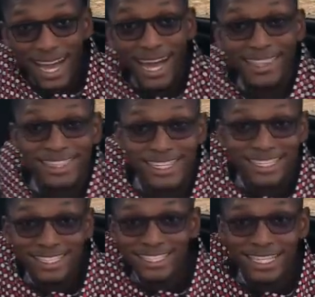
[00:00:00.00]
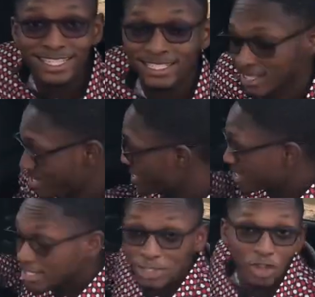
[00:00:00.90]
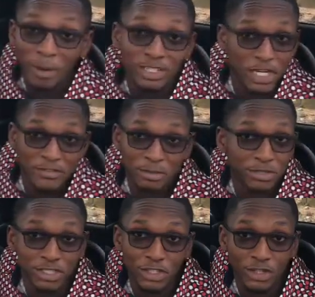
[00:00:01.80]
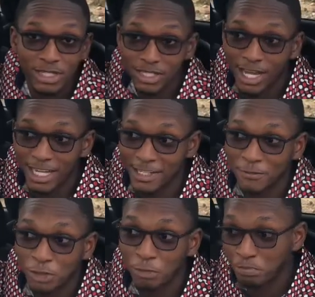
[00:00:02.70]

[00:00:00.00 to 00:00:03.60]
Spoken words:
I think it is. This is not my driving position, and if it should